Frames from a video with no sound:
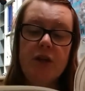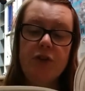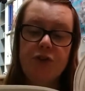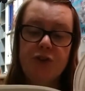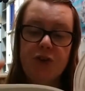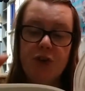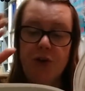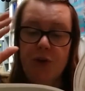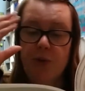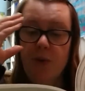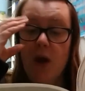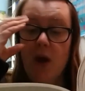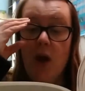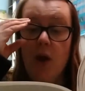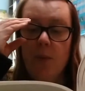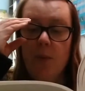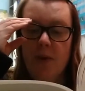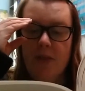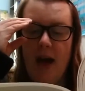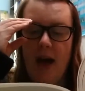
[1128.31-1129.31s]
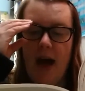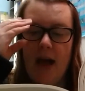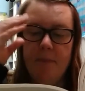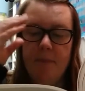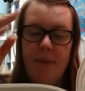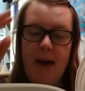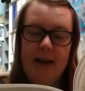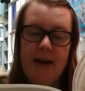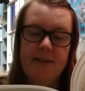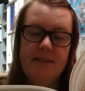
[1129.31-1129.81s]
two with
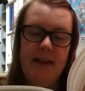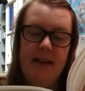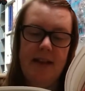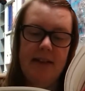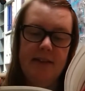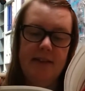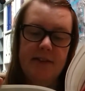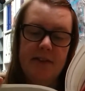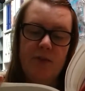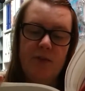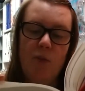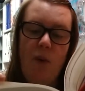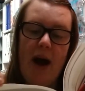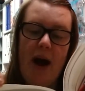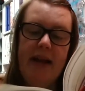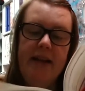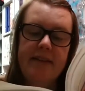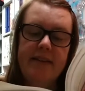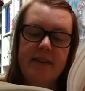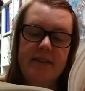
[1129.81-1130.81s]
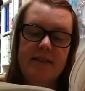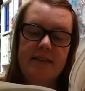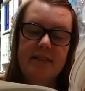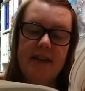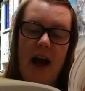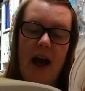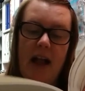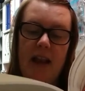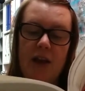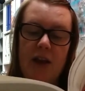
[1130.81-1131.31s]
high-backed saddles of white and
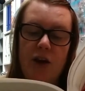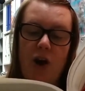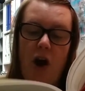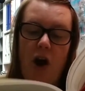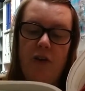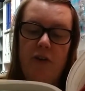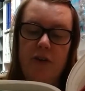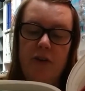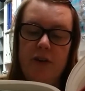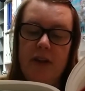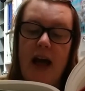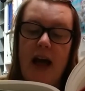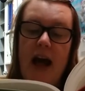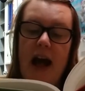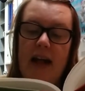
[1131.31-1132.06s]
scarlet coral,